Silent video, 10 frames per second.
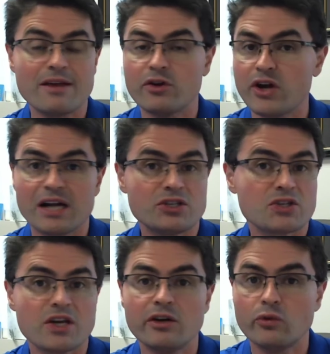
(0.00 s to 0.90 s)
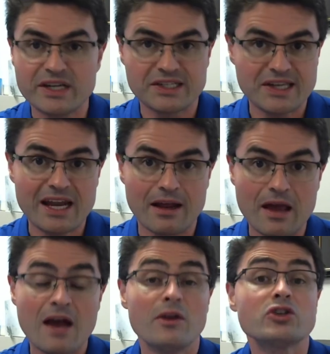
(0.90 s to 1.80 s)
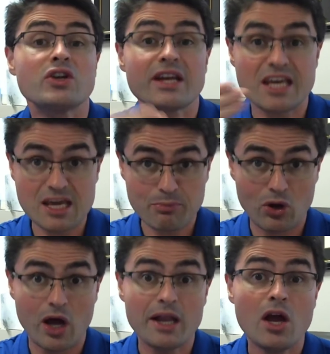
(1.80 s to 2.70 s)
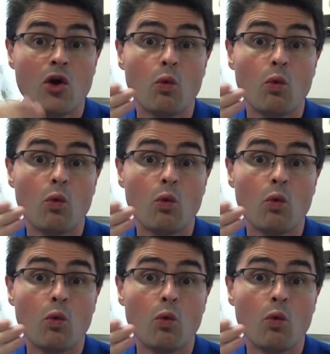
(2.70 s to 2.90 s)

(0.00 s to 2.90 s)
They're not just going to reset it. They're just going to keep on.